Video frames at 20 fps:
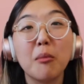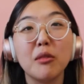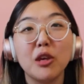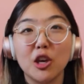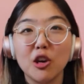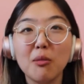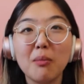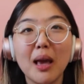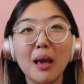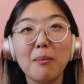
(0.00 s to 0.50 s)

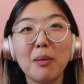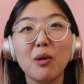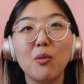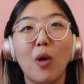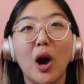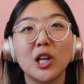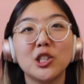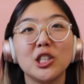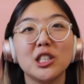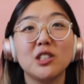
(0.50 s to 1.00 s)
You may be
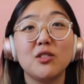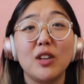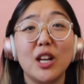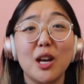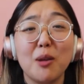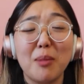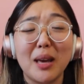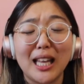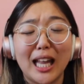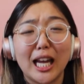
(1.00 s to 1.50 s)
watching this
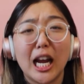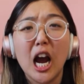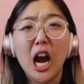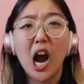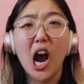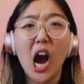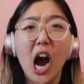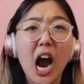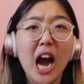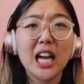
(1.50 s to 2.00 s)
video being like,
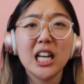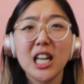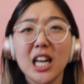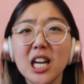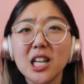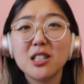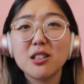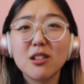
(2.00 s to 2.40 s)
oh, I need